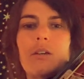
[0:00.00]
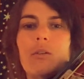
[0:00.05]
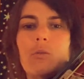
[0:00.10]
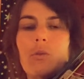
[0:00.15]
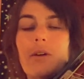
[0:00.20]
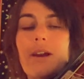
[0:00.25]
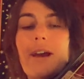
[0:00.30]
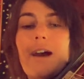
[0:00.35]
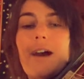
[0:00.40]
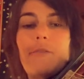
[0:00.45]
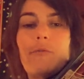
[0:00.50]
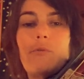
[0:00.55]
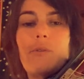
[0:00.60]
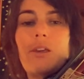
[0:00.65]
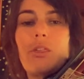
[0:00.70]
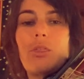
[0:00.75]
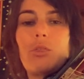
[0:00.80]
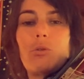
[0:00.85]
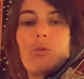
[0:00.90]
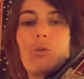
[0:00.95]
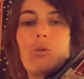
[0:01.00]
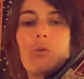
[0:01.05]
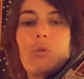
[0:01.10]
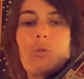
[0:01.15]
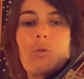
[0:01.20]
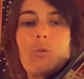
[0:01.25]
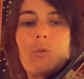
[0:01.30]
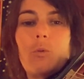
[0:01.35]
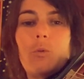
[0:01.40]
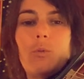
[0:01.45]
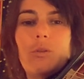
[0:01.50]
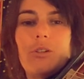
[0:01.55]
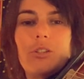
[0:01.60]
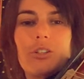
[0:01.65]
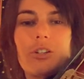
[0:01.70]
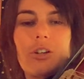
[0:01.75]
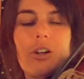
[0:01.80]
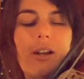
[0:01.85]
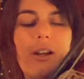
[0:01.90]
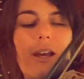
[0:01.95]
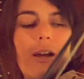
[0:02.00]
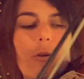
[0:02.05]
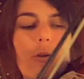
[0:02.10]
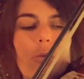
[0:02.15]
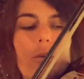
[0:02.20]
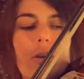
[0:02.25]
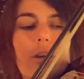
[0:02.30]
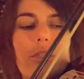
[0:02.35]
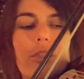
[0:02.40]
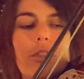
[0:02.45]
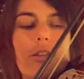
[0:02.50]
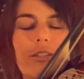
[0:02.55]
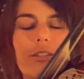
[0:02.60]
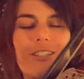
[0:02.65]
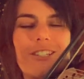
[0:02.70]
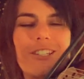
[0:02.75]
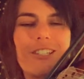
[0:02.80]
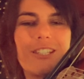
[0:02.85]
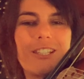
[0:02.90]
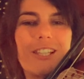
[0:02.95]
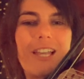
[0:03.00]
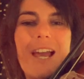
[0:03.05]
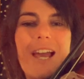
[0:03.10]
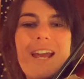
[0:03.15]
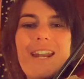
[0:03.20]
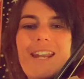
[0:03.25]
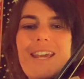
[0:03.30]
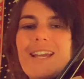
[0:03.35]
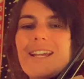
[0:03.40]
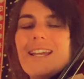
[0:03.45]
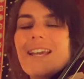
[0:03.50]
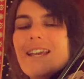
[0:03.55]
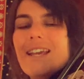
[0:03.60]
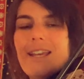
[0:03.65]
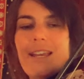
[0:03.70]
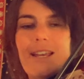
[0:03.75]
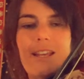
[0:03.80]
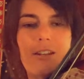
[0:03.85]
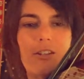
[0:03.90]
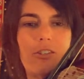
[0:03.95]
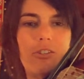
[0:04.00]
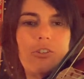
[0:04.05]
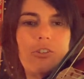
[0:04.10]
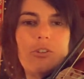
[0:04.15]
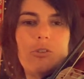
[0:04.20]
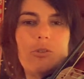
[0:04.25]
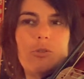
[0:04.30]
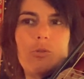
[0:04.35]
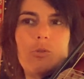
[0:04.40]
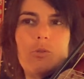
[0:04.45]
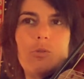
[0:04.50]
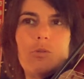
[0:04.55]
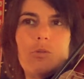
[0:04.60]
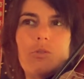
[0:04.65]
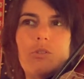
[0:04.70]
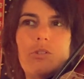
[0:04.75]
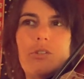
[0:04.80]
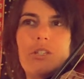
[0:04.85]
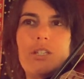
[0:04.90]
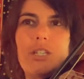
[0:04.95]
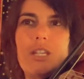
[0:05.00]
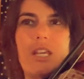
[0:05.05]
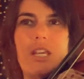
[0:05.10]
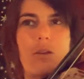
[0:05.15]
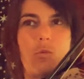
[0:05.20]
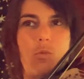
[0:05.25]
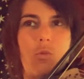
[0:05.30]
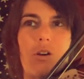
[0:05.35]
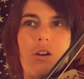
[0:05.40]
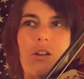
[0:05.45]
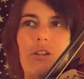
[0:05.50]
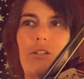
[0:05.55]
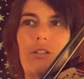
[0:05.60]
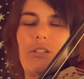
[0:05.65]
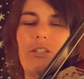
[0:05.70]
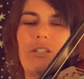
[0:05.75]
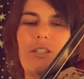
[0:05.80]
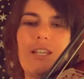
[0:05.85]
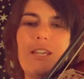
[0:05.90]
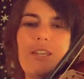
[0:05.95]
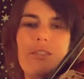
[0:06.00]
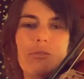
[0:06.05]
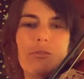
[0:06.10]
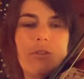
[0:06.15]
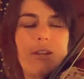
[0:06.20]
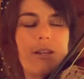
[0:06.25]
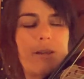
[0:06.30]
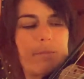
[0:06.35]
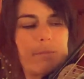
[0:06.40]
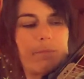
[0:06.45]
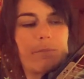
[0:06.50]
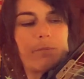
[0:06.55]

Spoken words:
We're halfway through. We start out with sliding into D1 to D3.